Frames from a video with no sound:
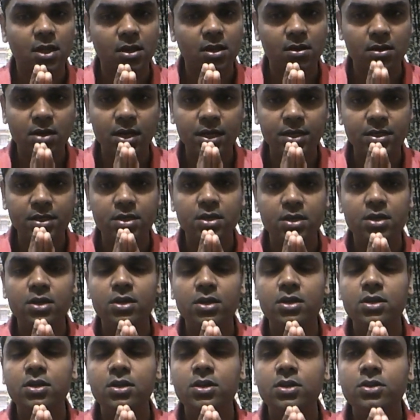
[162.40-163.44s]
Right?
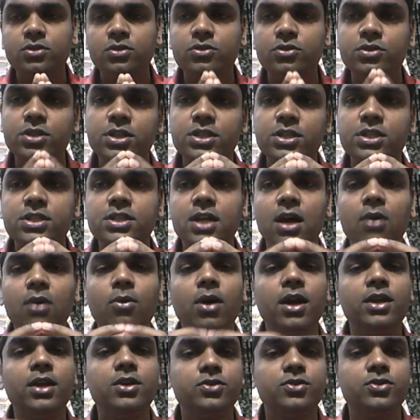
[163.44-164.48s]
So this is how I
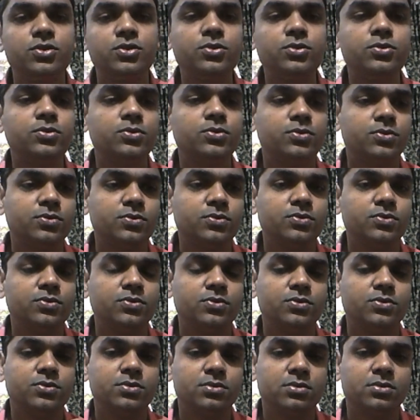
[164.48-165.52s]
used to
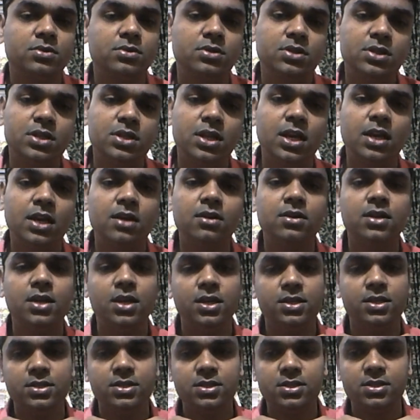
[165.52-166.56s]
take a
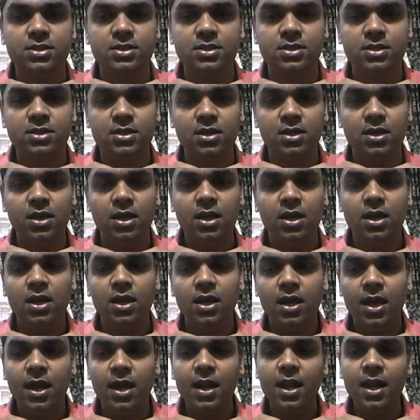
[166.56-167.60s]
case.
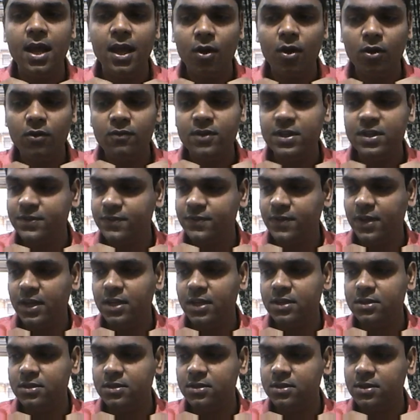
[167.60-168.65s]
And I always felt
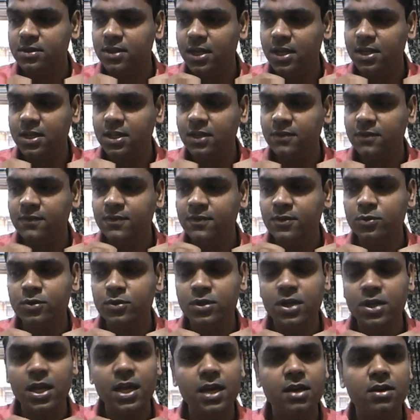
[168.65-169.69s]
that if you
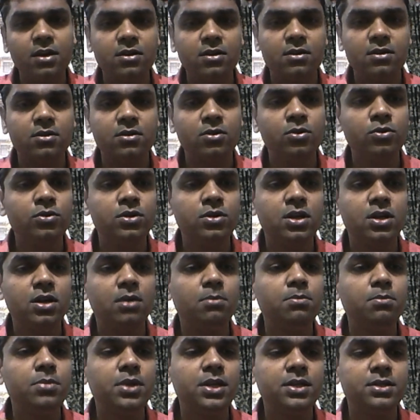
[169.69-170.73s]
take a good
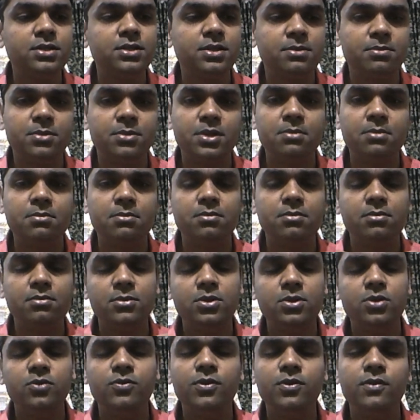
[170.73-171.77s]
complete symptom,
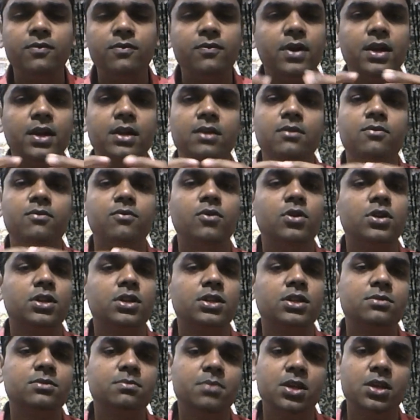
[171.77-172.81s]
you will find what is
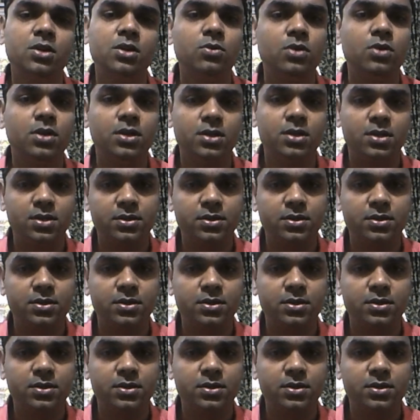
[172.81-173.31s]
peculiar.